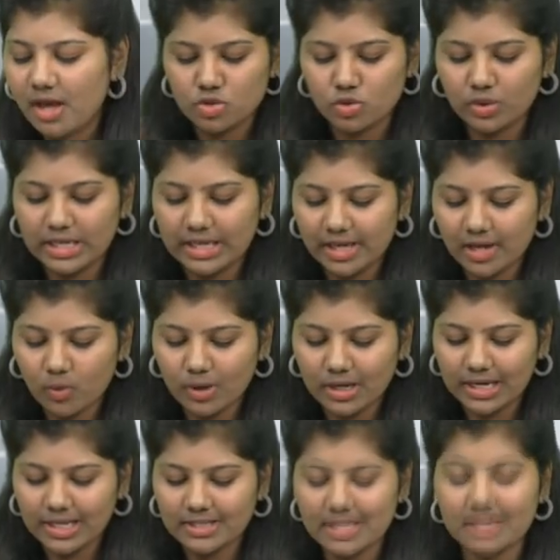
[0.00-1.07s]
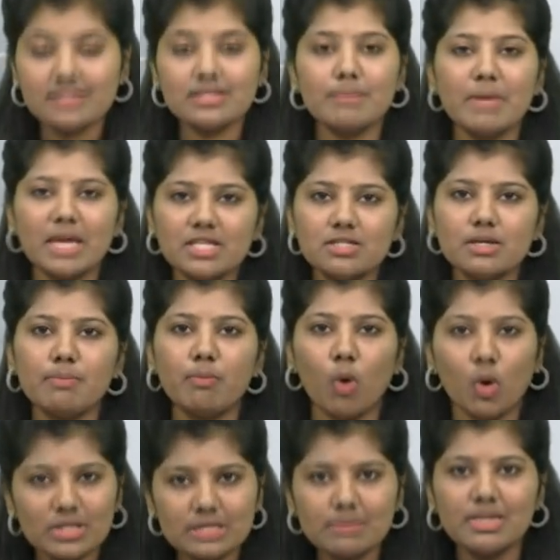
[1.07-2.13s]
So here only there is a major
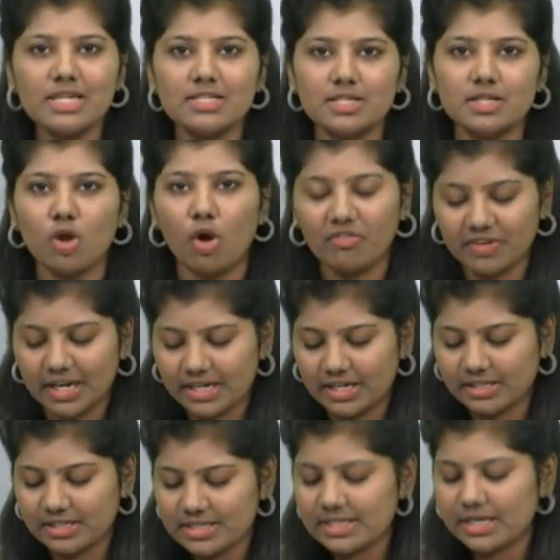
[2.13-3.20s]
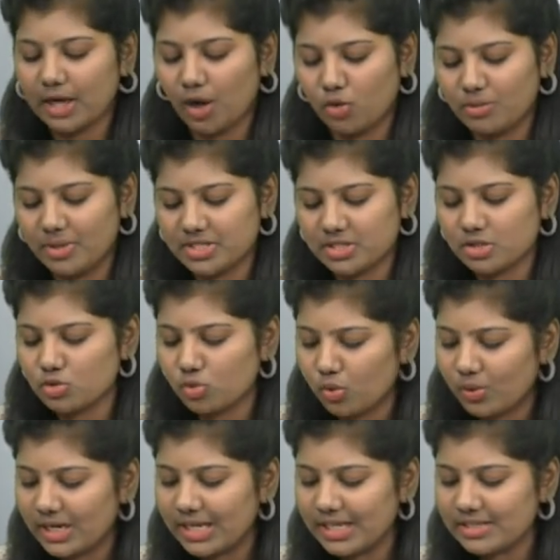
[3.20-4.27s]
possibility of getting this cloudburst.
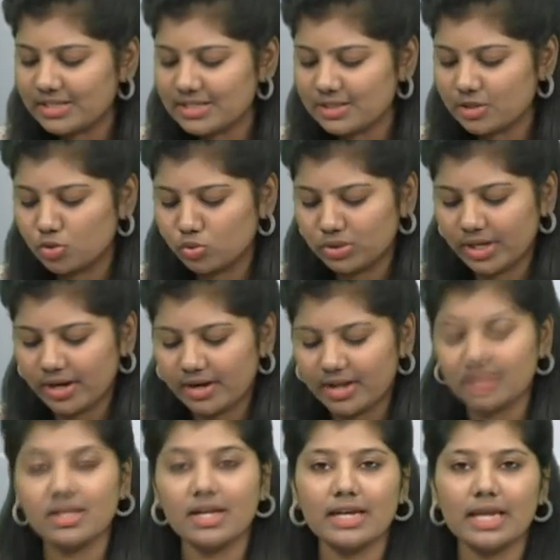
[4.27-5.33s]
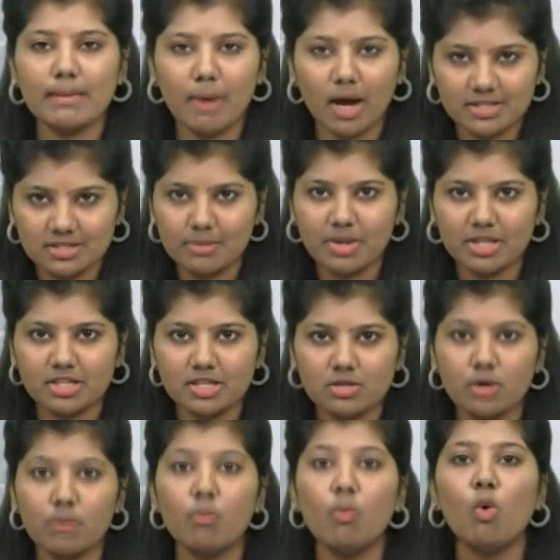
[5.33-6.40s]
So only this Uttarakhand and Himachal Pradesh
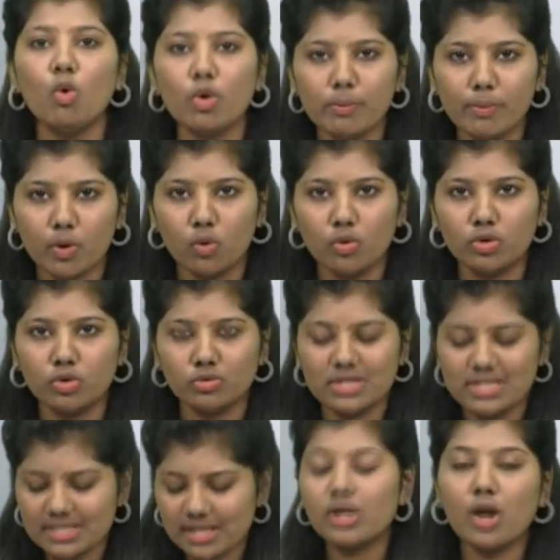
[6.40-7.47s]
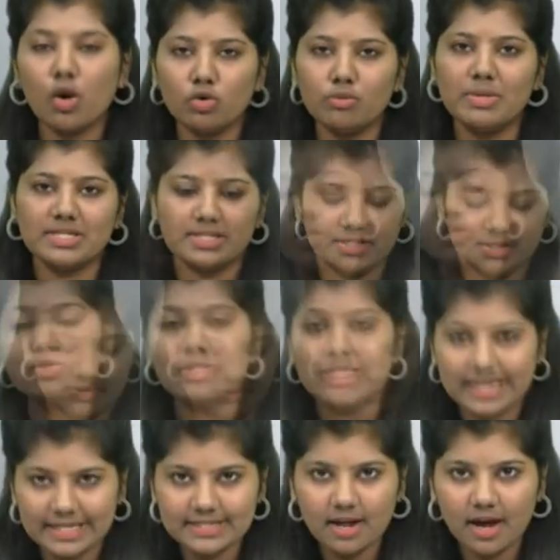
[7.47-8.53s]
are more prone to this cloudburst. So the
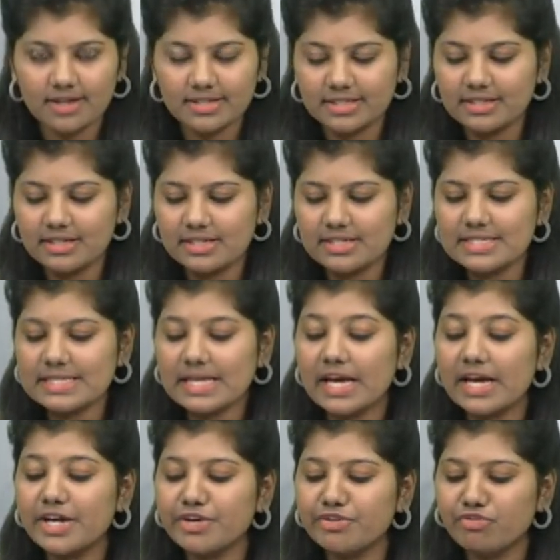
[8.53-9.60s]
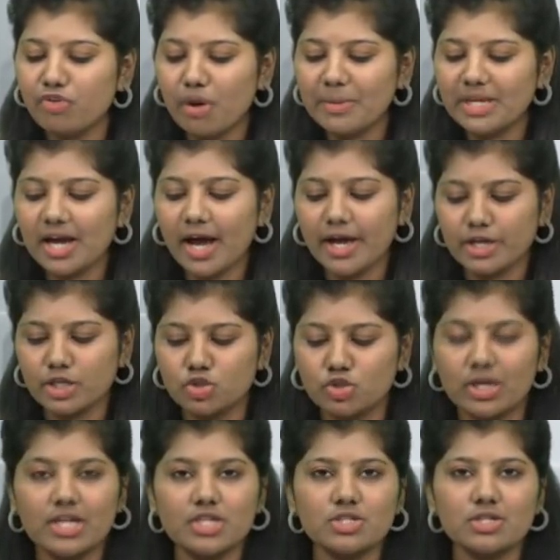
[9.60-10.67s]
next article is Reforming Higher
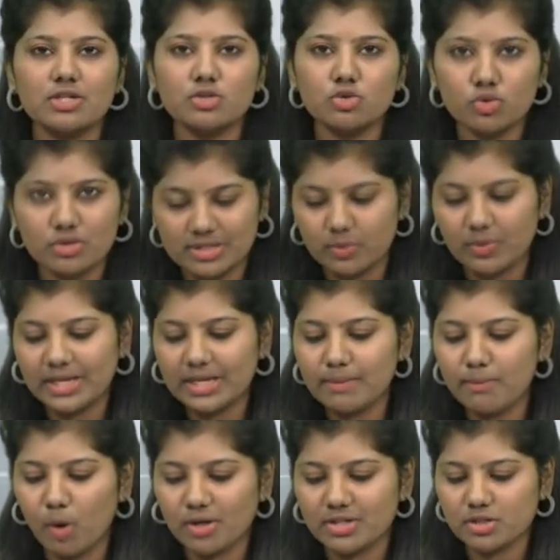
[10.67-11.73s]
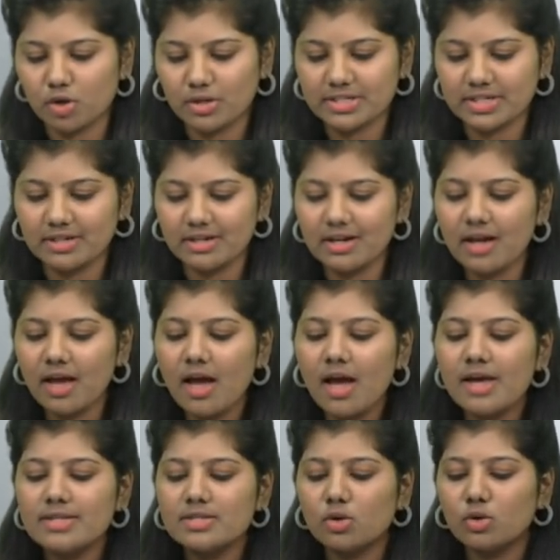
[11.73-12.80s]
Education. So it is a very important article.
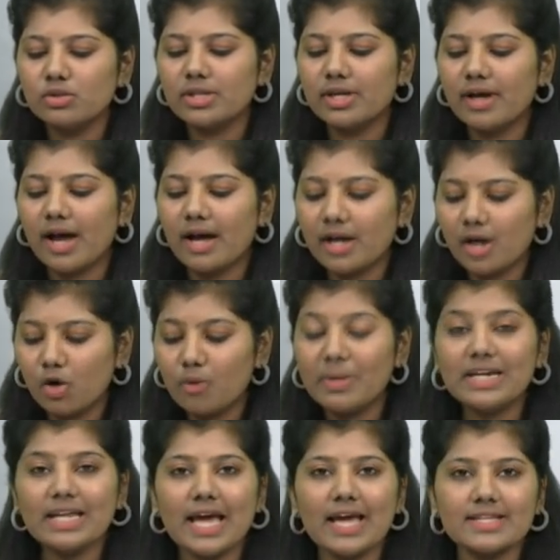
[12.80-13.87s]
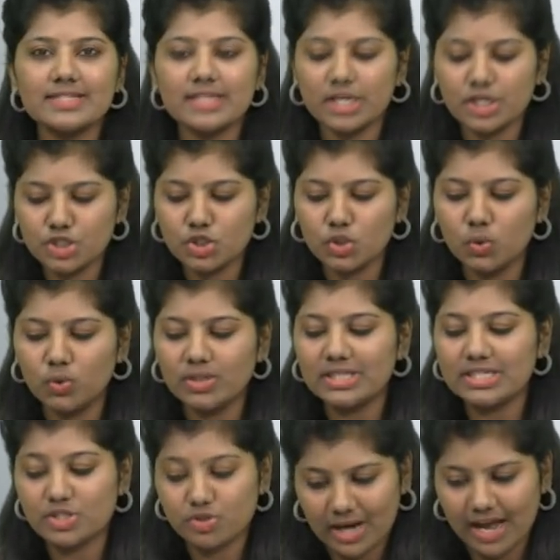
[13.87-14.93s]
So the government has issued the
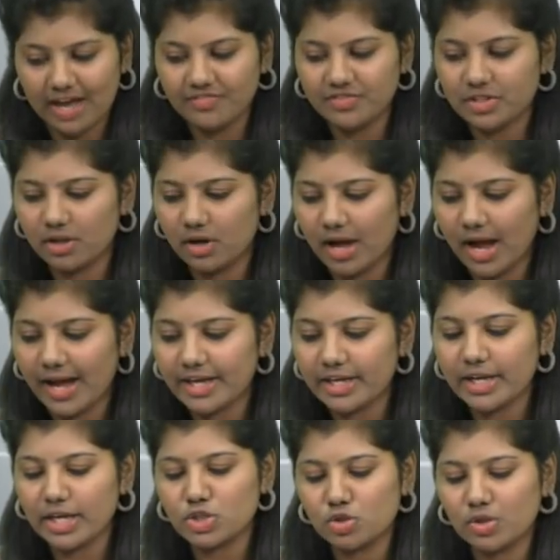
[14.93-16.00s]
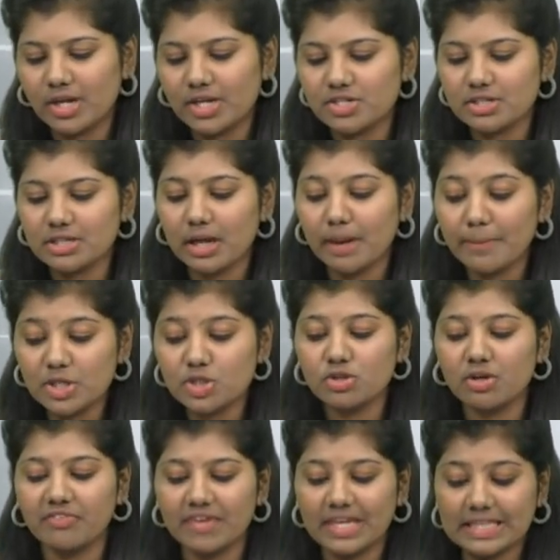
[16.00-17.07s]
draft Higher Education Commission
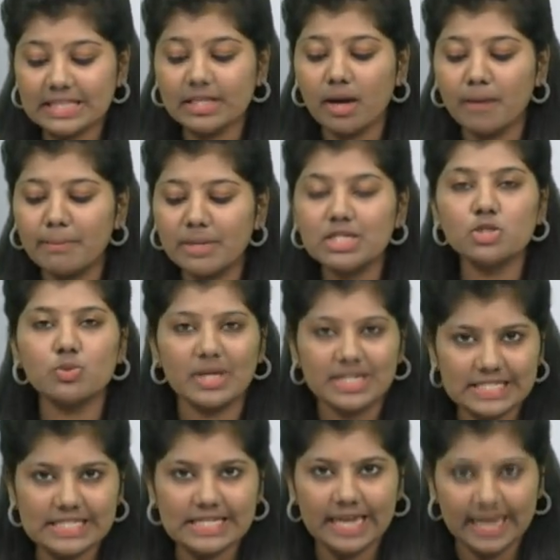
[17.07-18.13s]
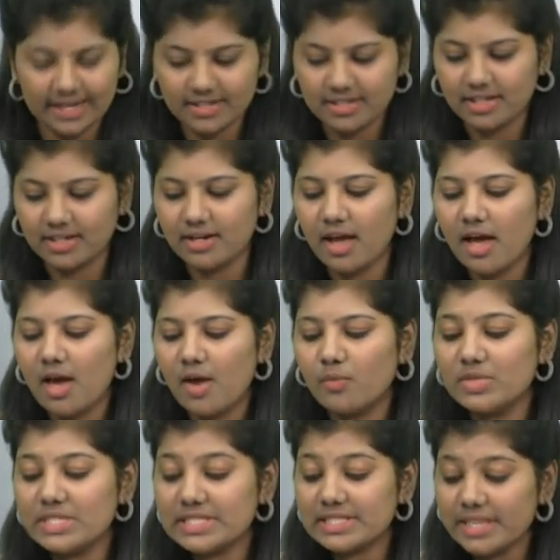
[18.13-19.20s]
of India Bill 2018,
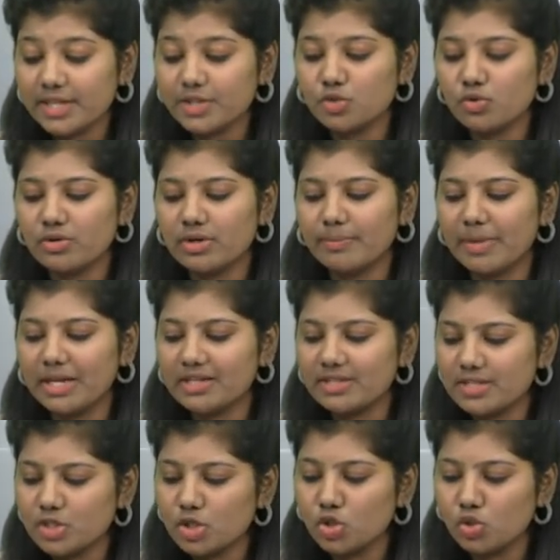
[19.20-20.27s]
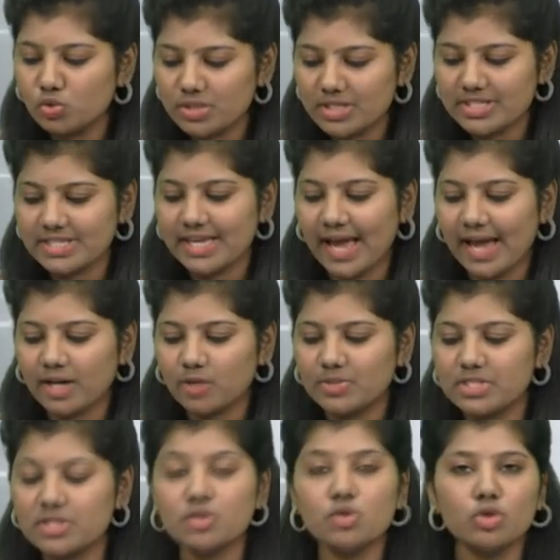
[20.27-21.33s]
which seeks to repeal this UGC Act, which
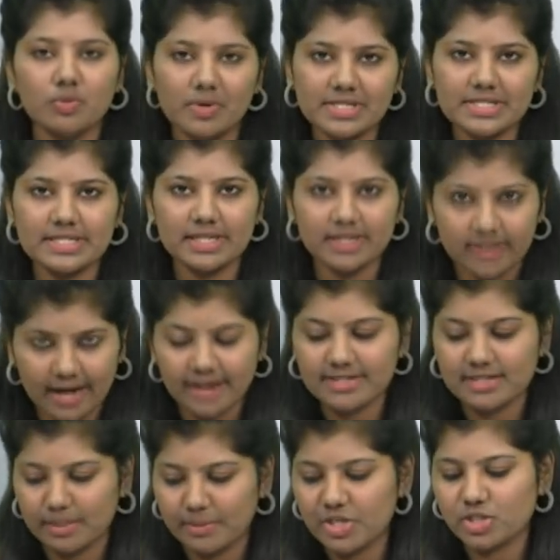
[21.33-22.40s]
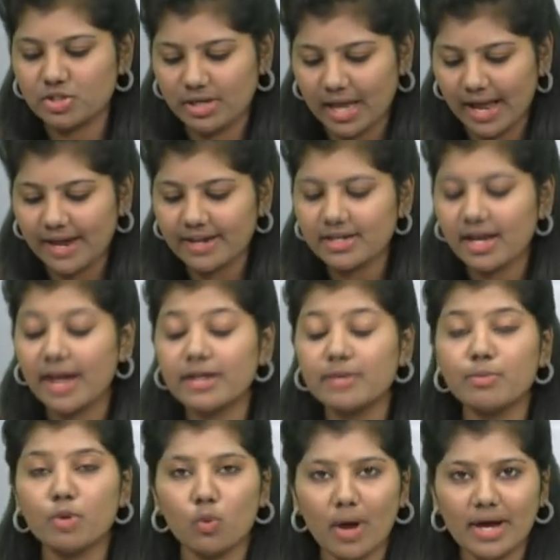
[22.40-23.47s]
is University Grants Commission Act,
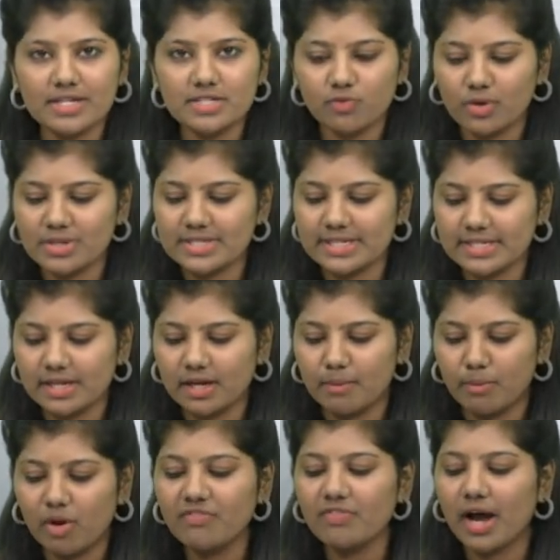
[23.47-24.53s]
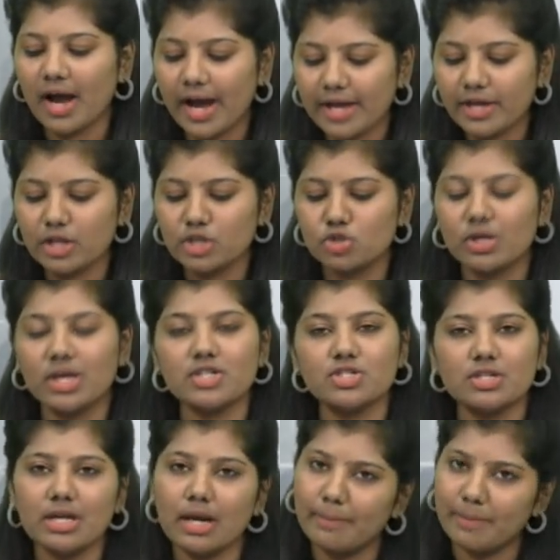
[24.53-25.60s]
and provides for setting up of Higher
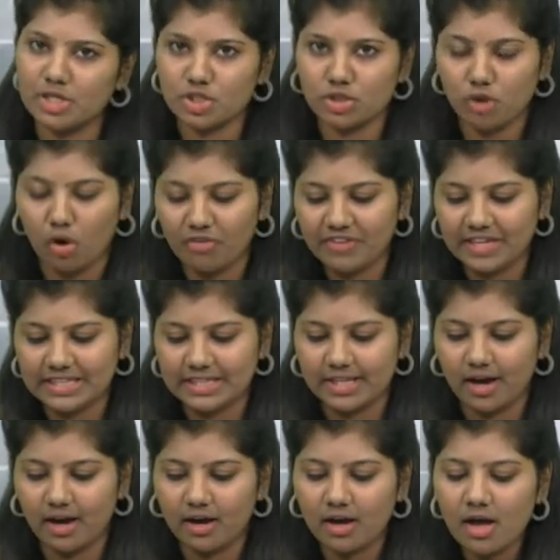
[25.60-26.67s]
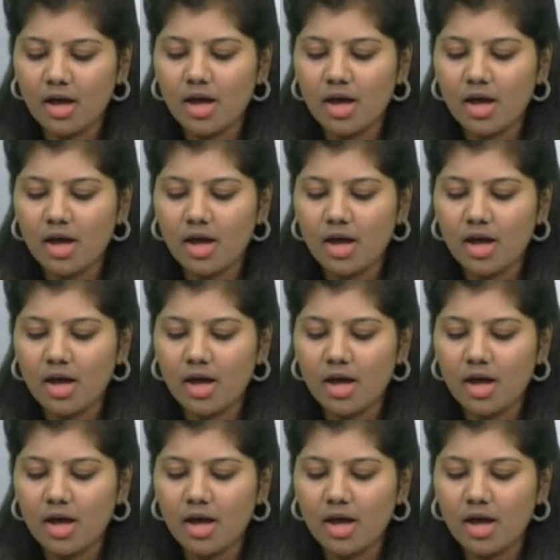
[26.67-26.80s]
Education Commission of India.